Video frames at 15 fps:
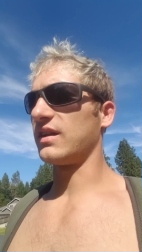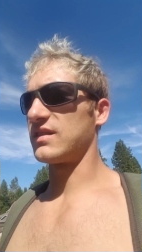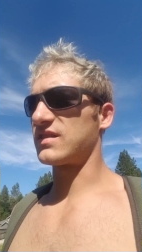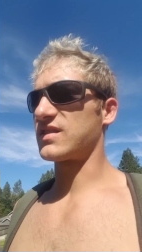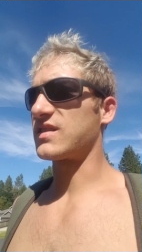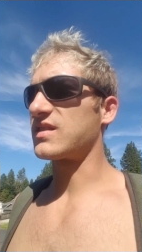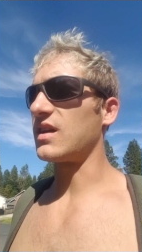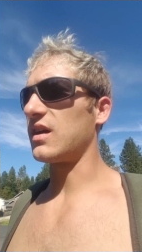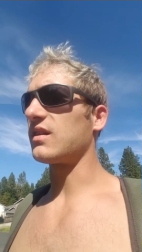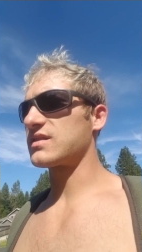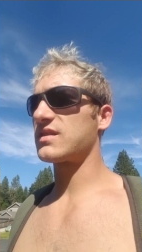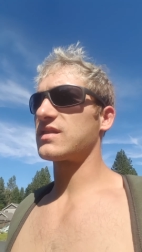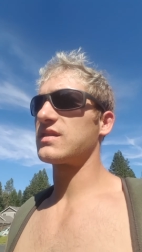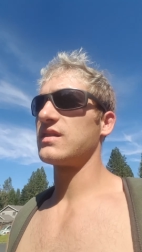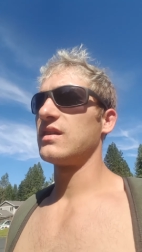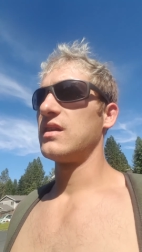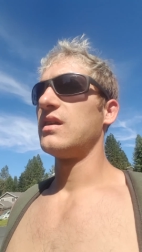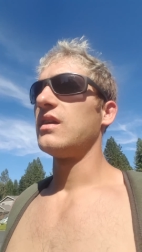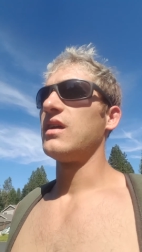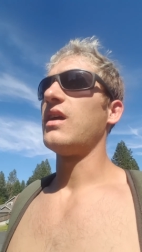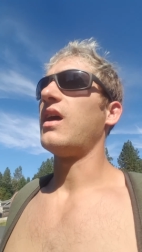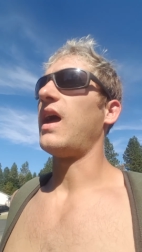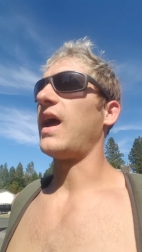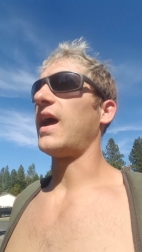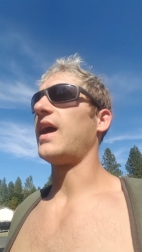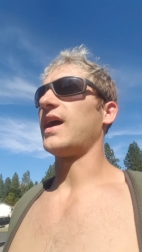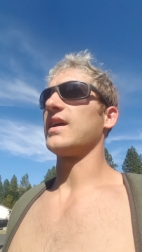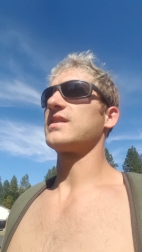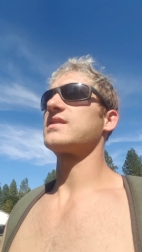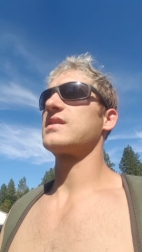and sucks
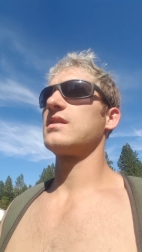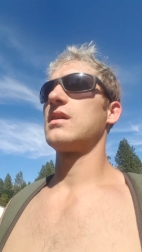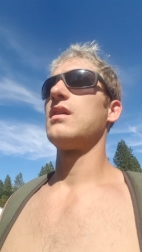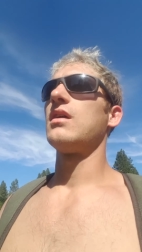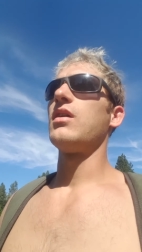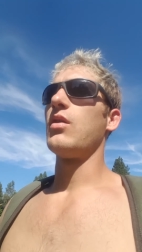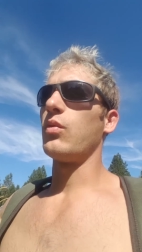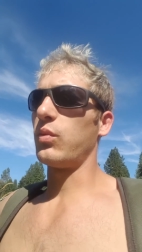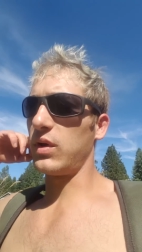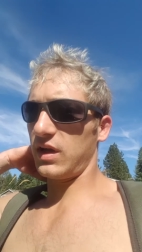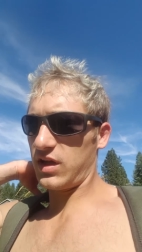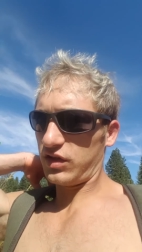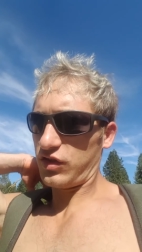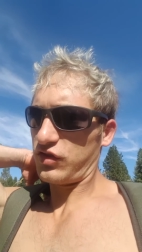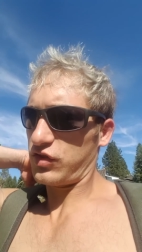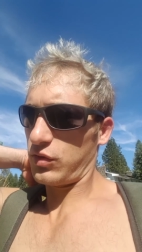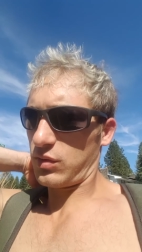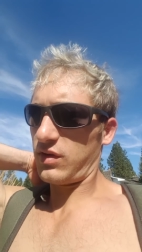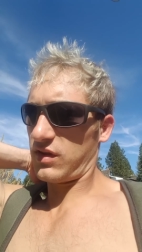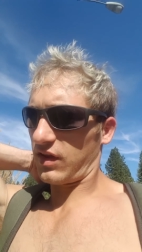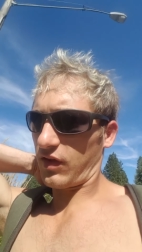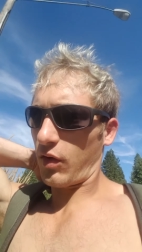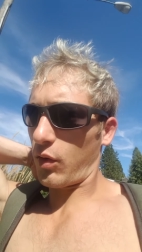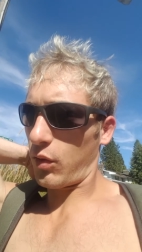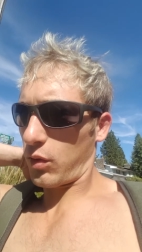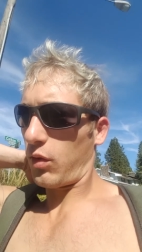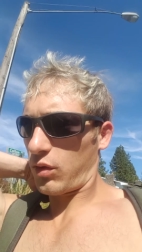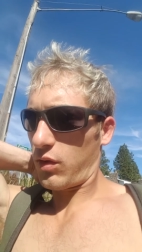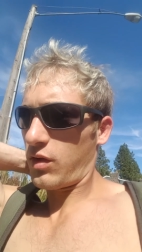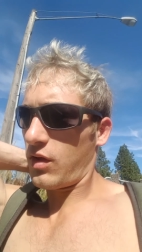ass when you're doing the
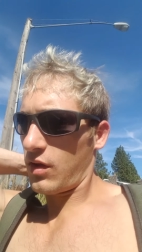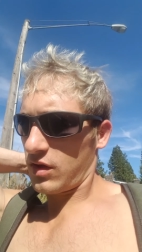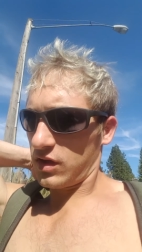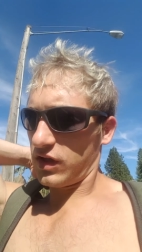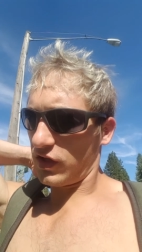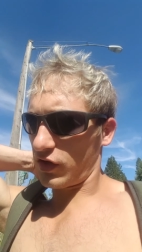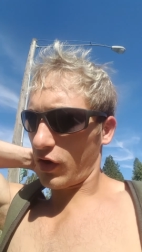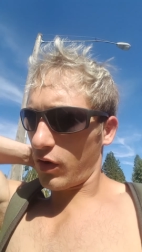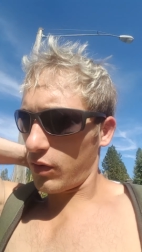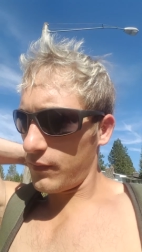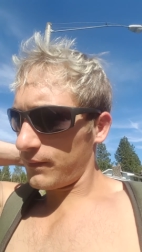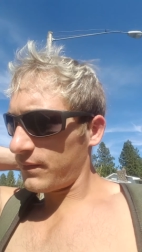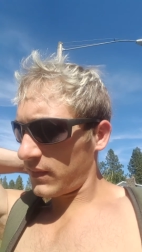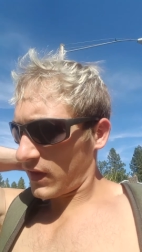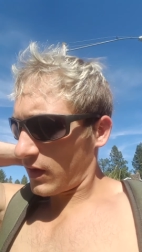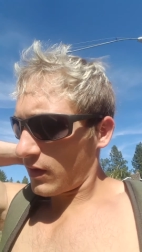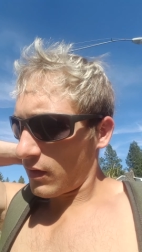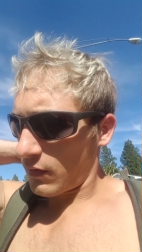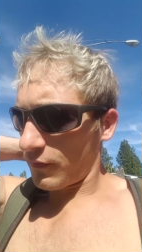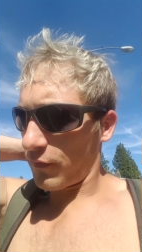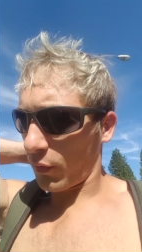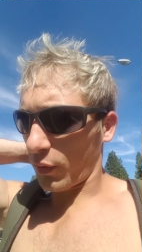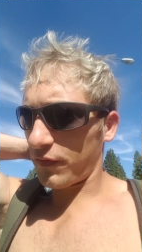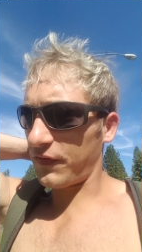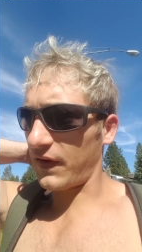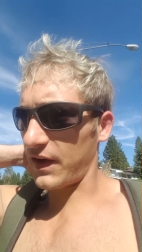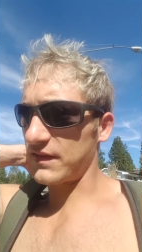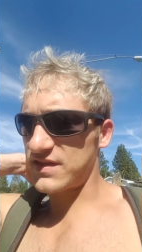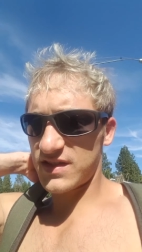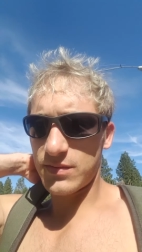whole, 4 or
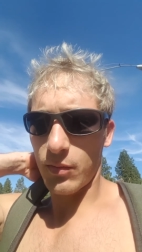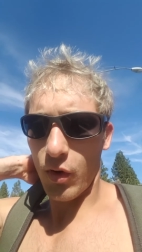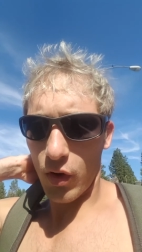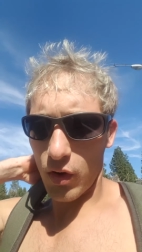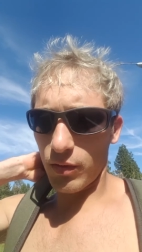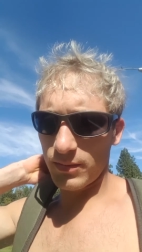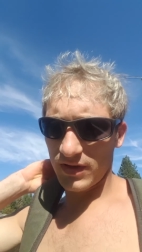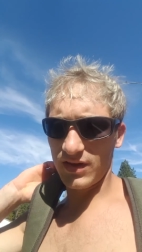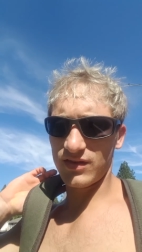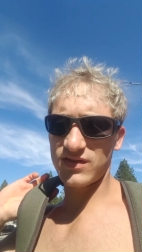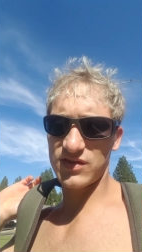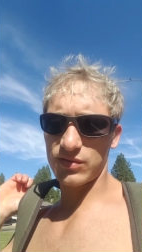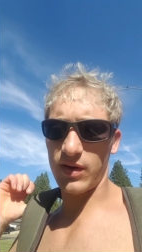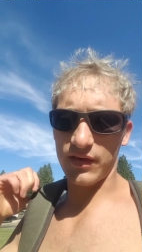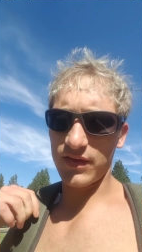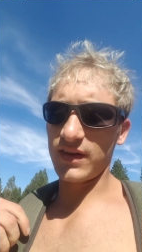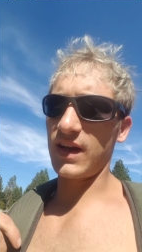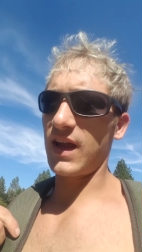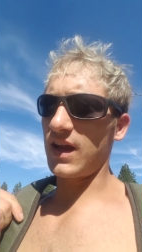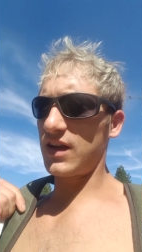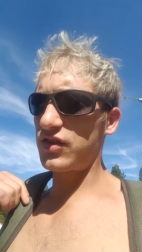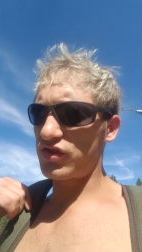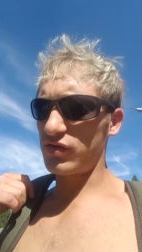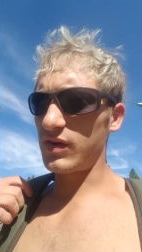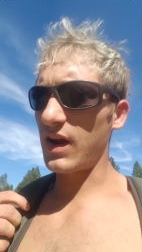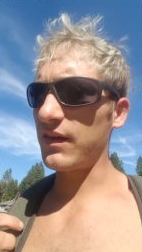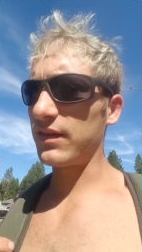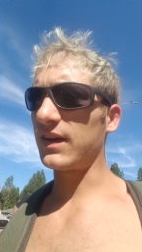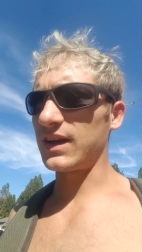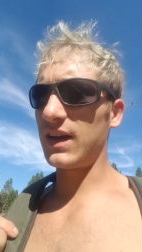5 small meals throughout the day, because you
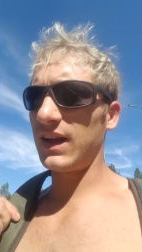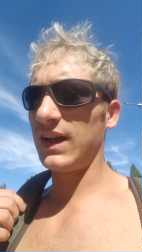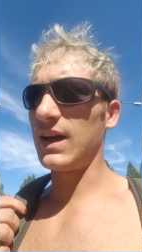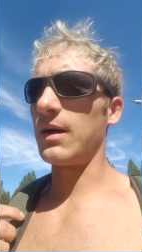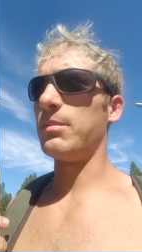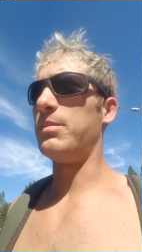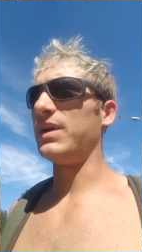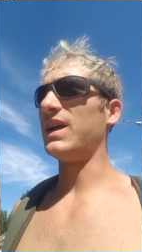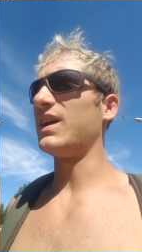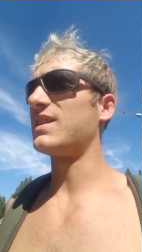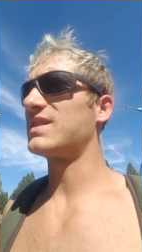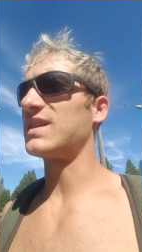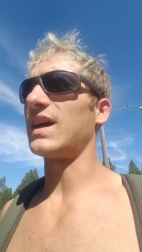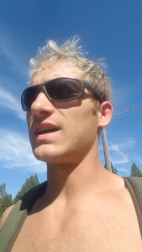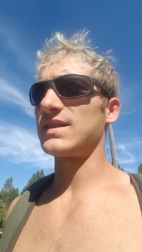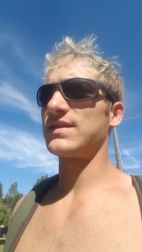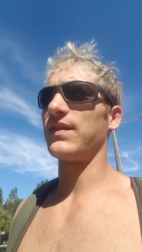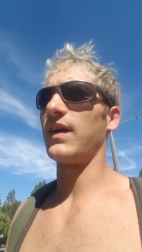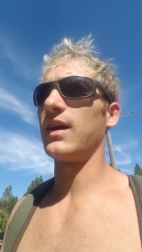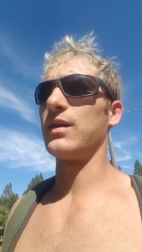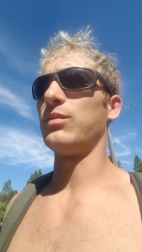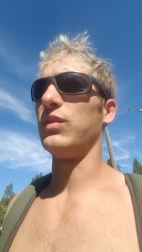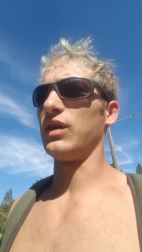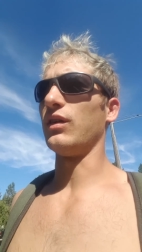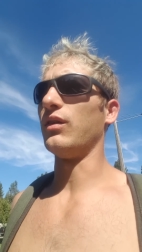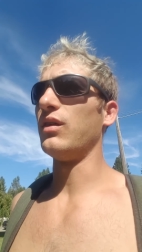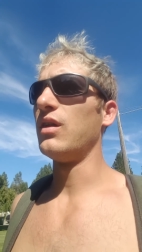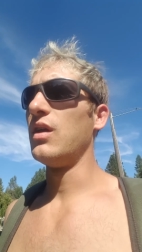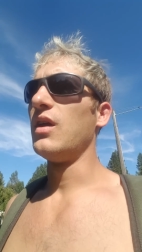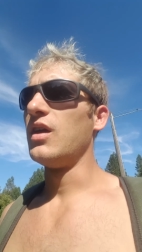never get to eat a big satisfying
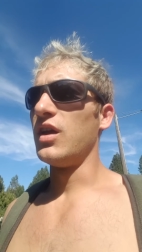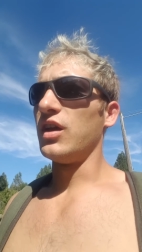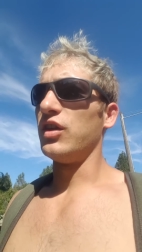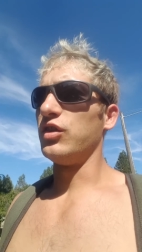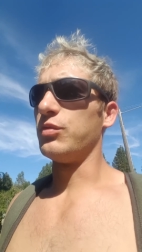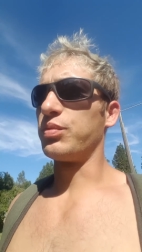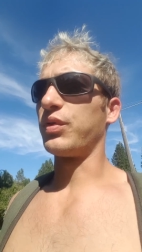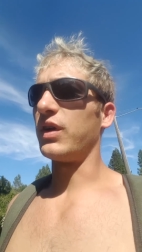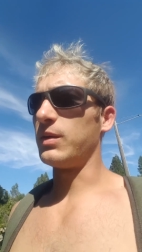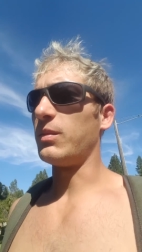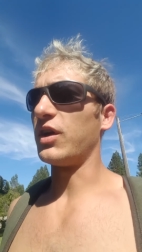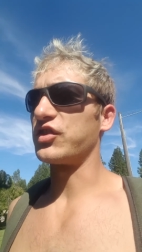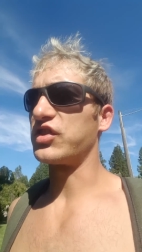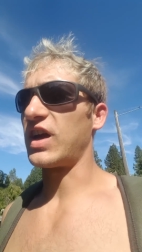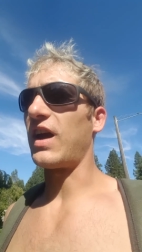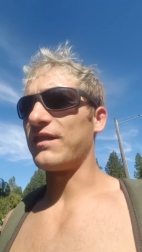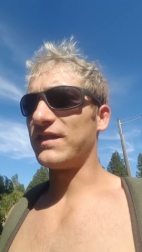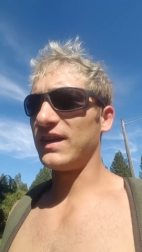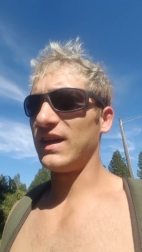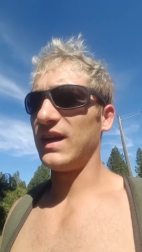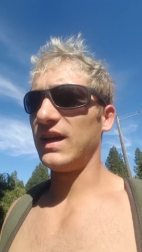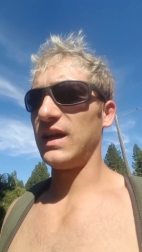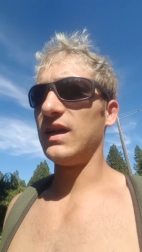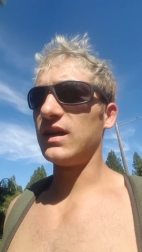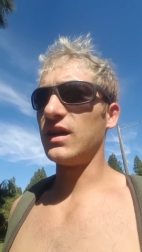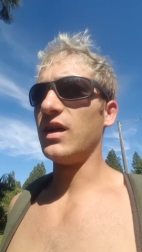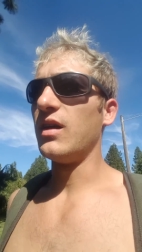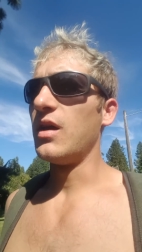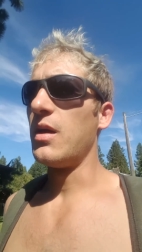meal. You pretty much have to eat